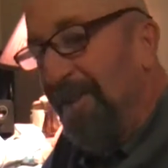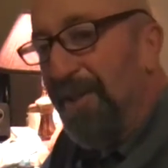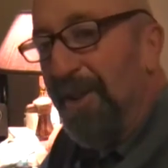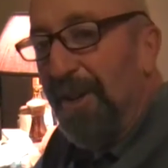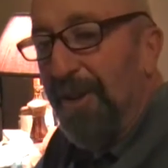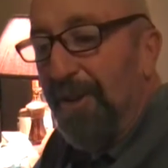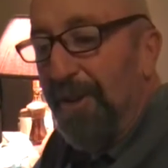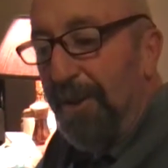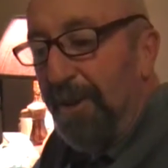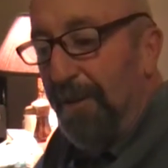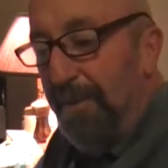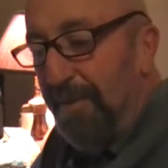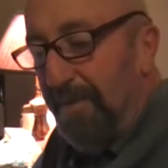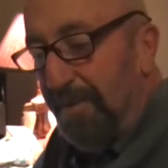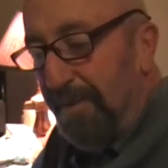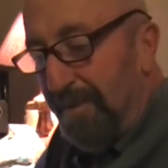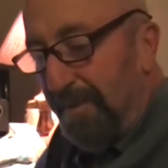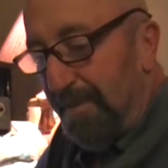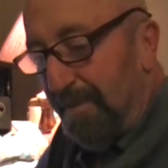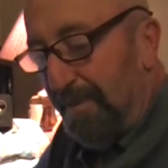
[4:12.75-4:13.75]
sitter too.
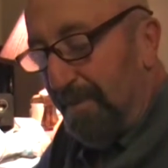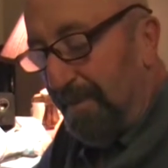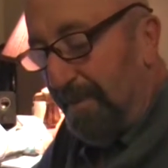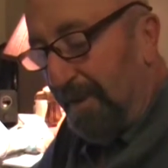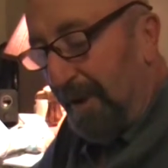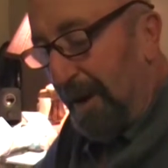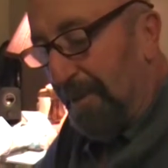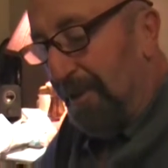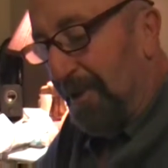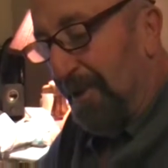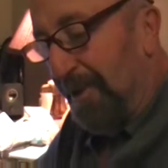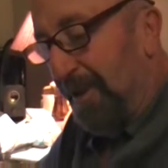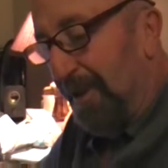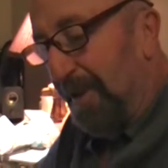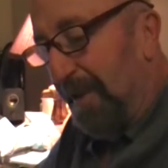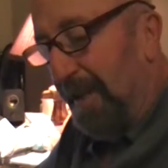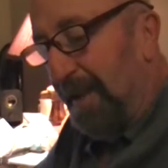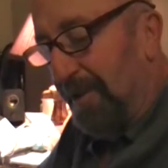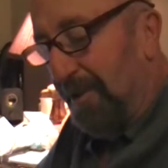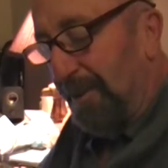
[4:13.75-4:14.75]
Grandpa sitter.
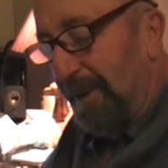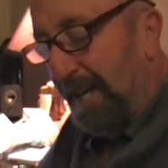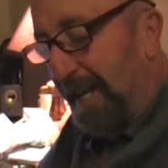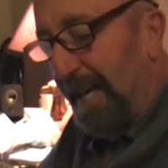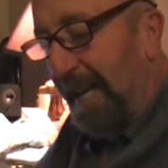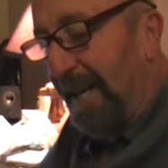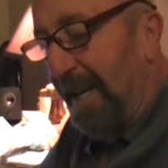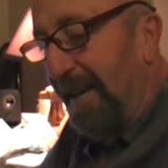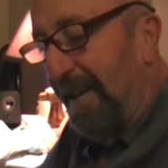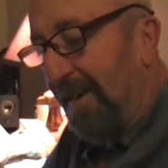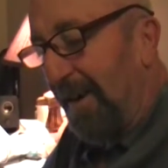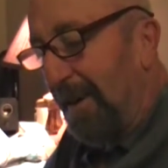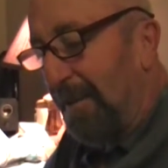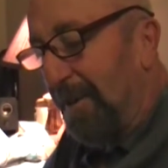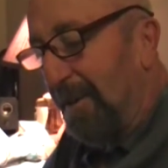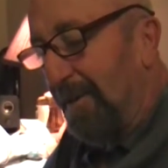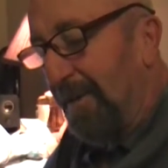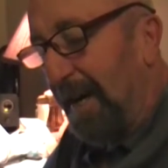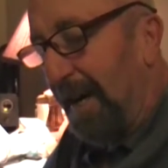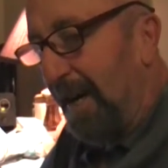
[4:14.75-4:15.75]
That's my Canadian
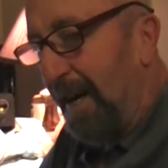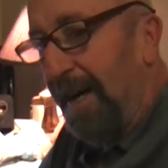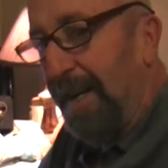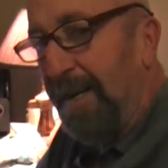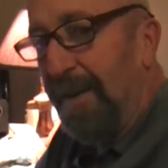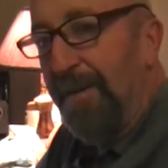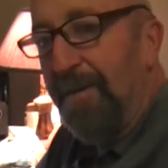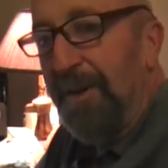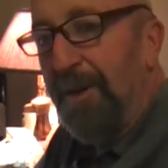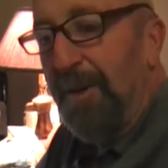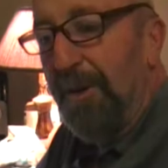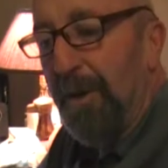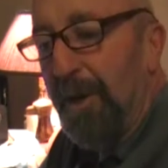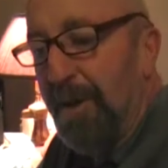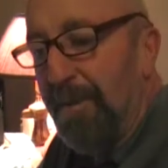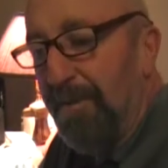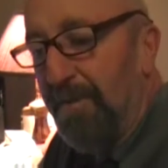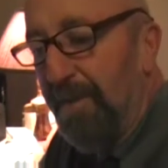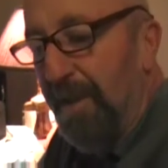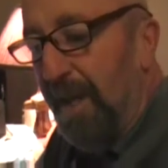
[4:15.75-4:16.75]
grandpa. But I never knew
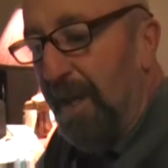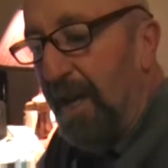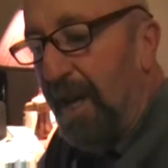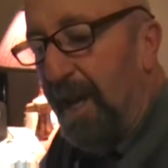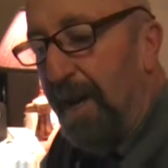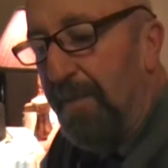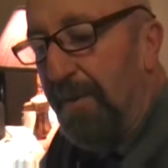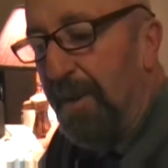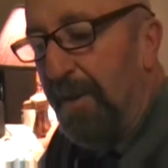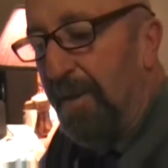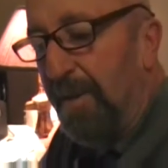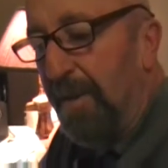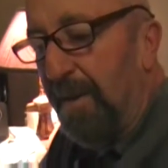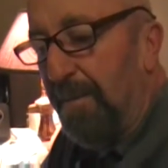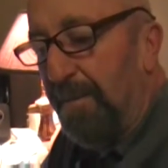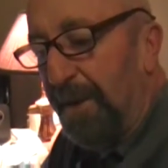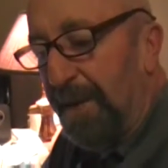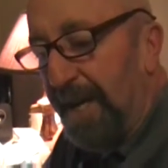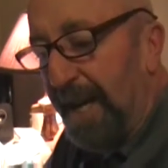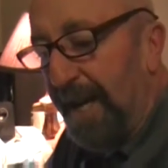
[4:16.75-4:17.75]
him. Him and
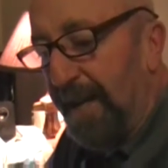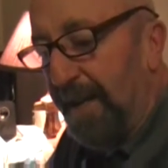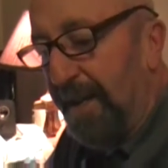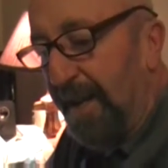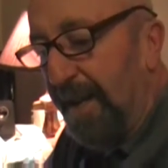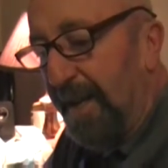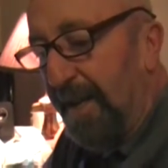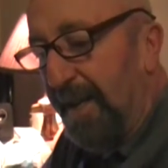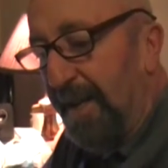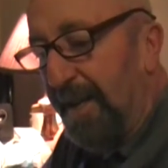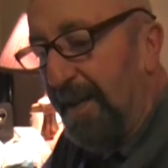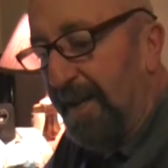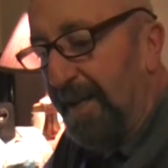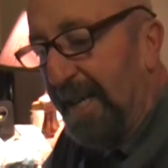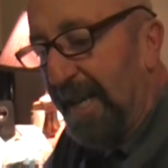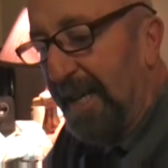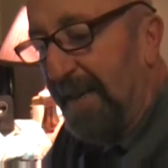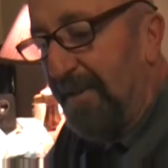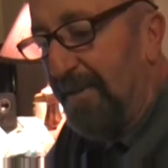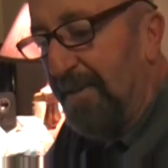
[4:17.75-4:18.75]
my dad
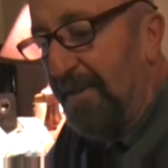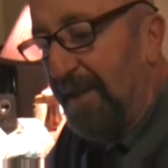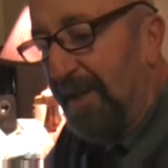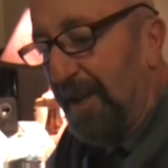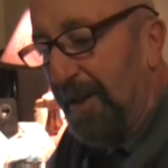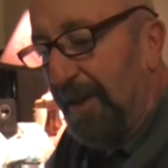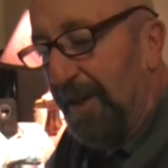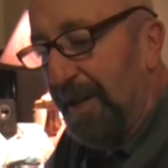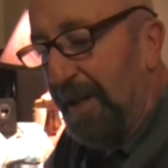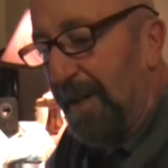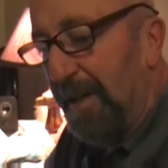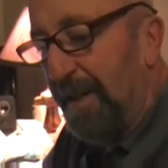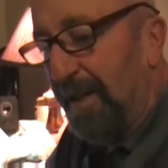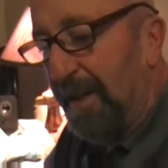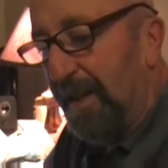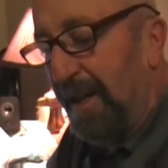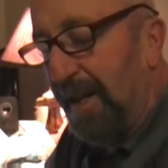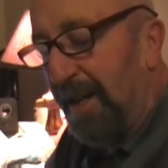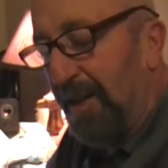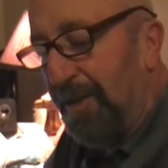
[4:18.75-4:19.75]
got killed
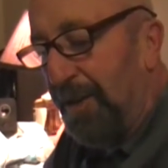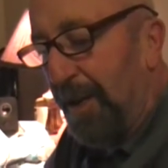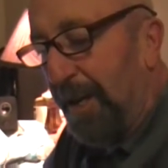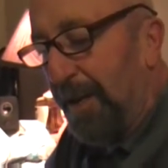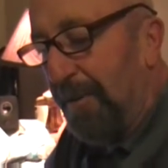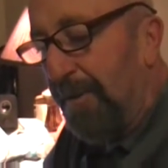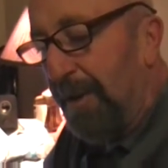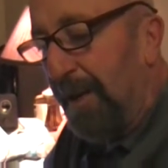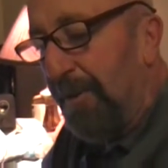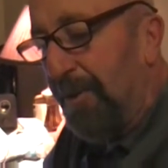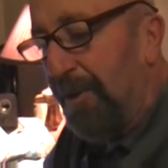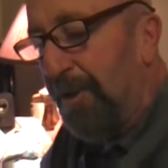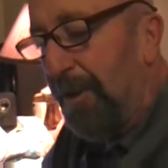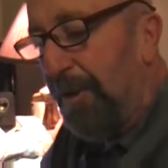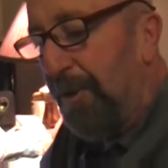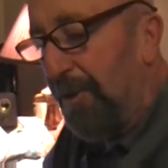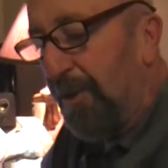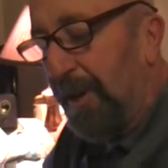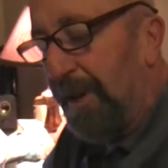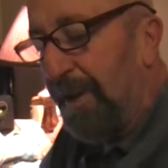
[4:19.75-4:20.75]
in a truck when I was
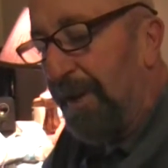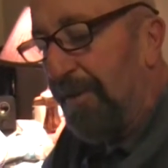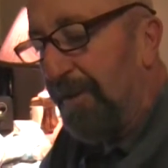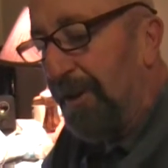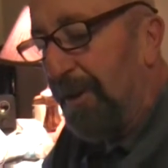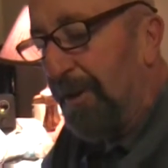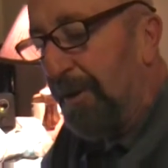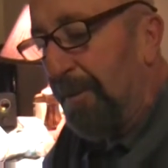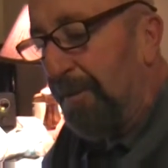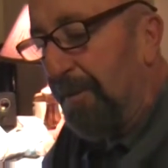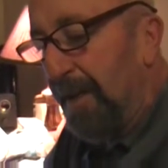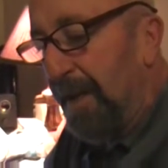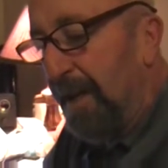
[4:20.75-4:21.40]
two, so I never knew him.